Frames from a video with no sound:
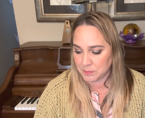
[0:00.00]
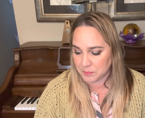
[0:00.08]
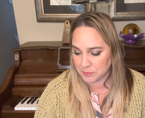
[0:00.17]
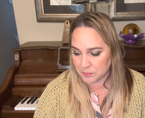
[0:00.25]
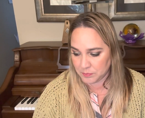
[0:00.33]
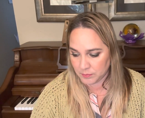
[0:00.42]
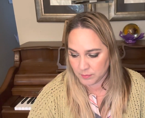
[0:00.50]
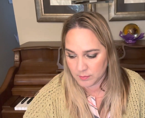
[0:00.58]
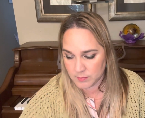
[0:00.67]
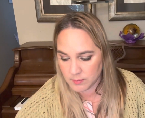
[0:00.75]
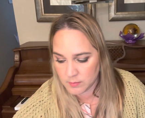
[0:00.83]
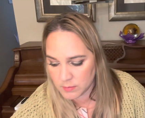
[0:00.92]

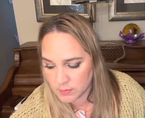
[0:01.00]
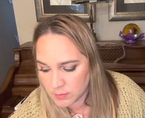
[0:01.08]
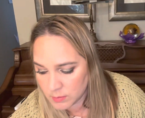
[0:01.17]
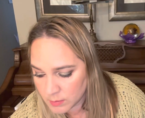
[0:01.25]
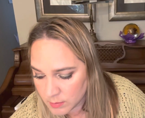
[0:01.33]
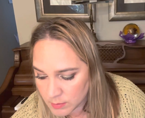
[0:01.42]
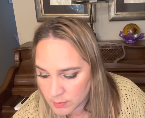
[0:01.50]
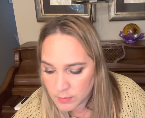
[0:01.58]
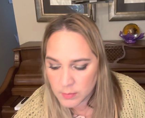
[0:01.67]
(no one is talking)